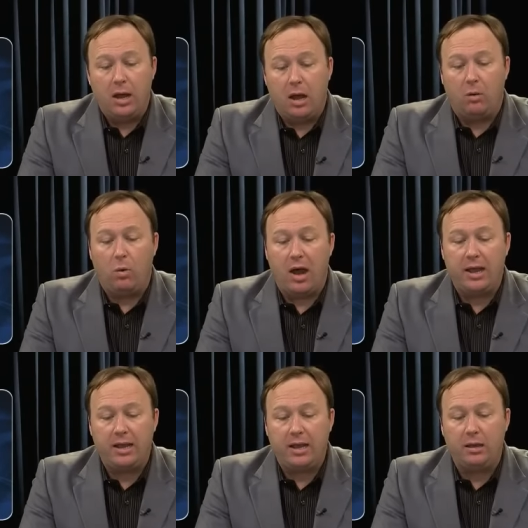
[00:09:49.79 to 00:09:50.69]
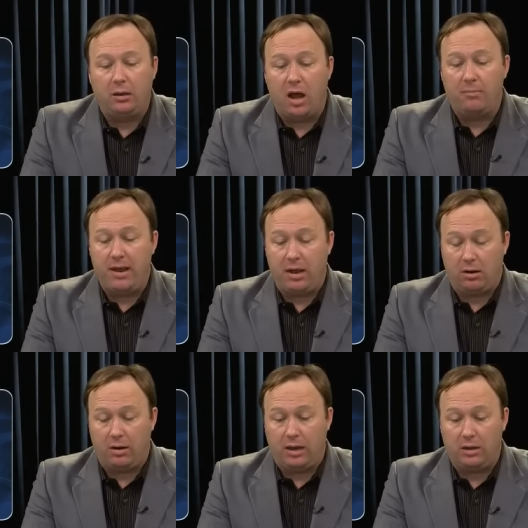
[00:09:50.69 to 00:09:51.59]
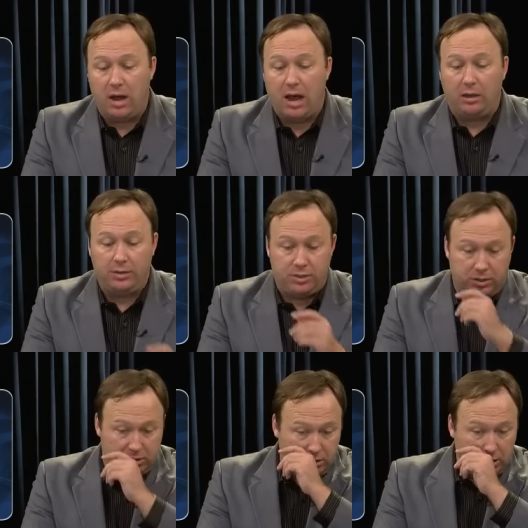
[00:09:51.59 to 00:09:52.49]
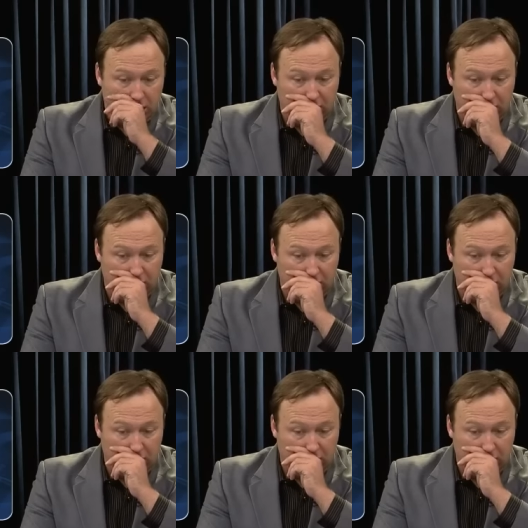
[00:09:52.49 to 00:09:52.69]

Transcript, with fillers: Hawaii lawmaker acknowledges